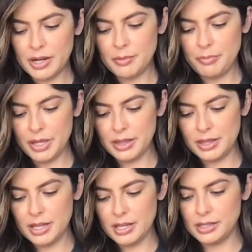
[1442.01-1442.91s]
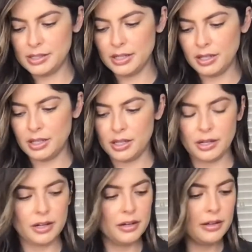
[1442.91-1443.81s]
going to put these in
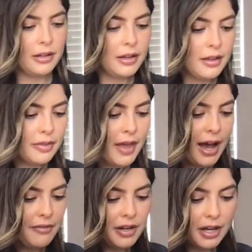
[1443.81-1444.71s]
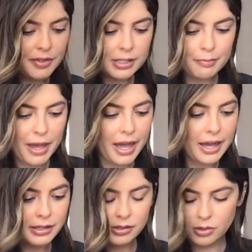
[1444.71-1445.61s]
here. They have enough
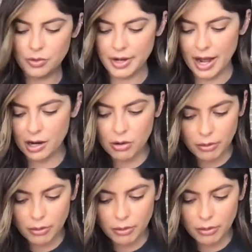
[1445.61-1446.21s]
space so they're not